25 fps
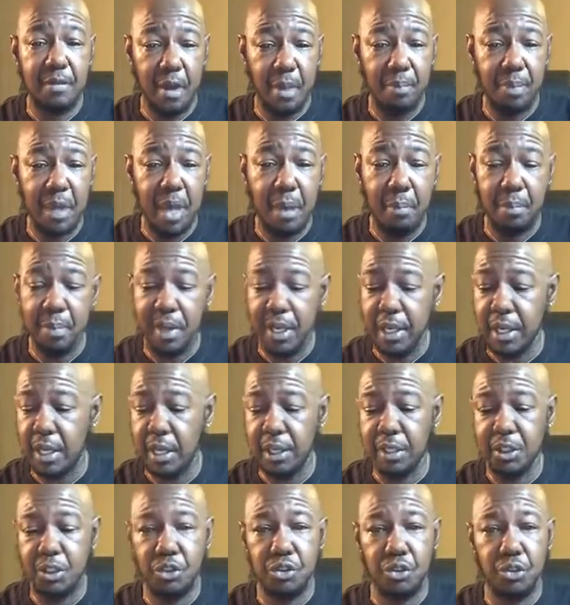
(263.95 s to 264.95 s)
I'm not paying
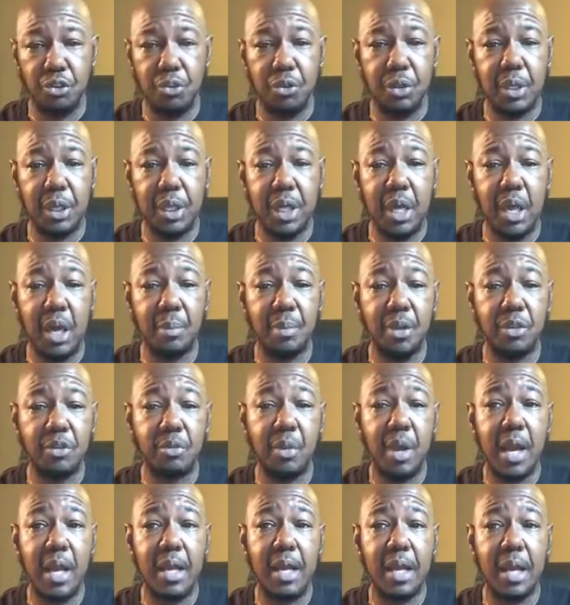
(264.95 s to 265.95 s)
attention to the comments
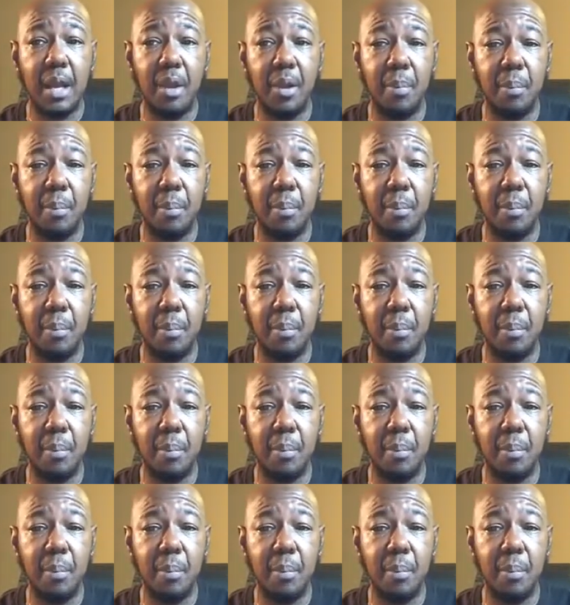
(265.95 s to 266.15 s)
right now,